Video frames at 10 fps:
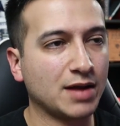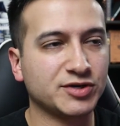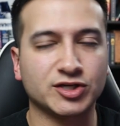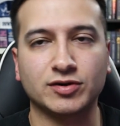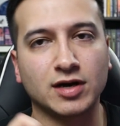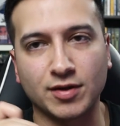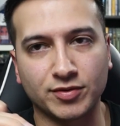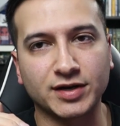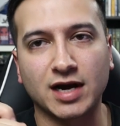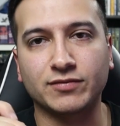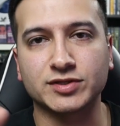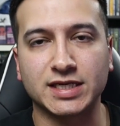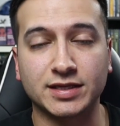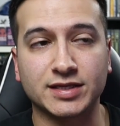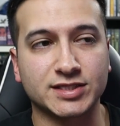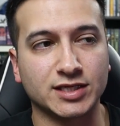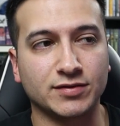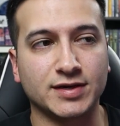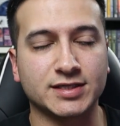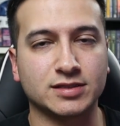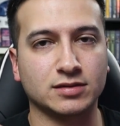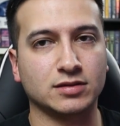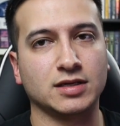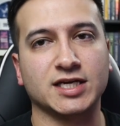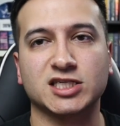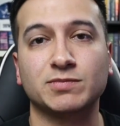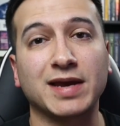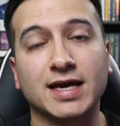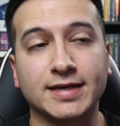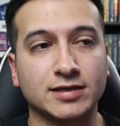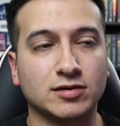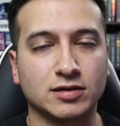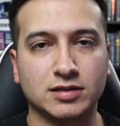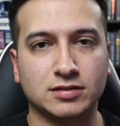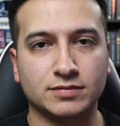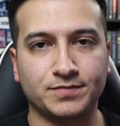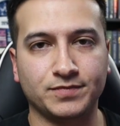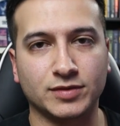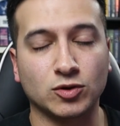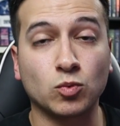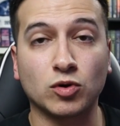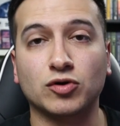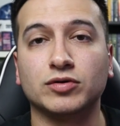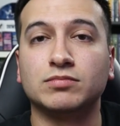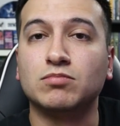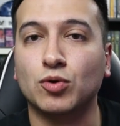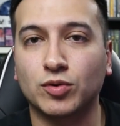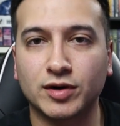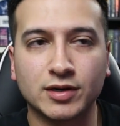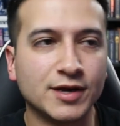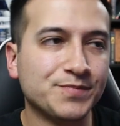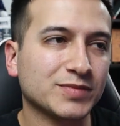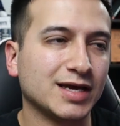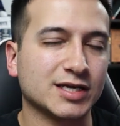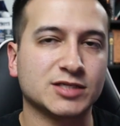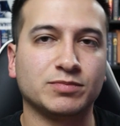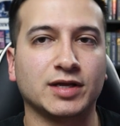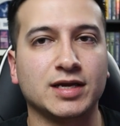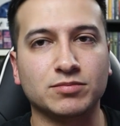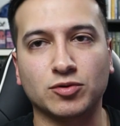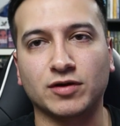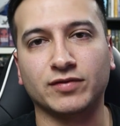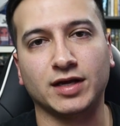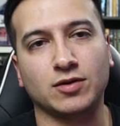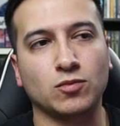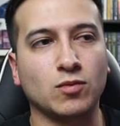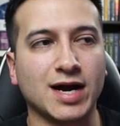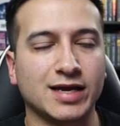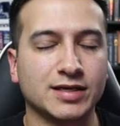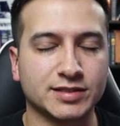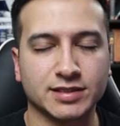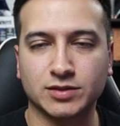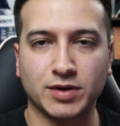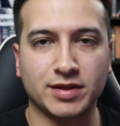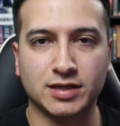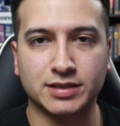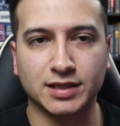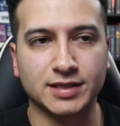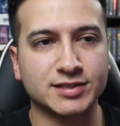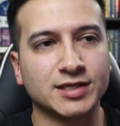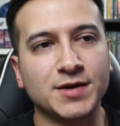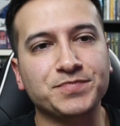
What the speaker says: I'm sure other novels in this series expand on the world more and explain more of like why it exists the way that it does.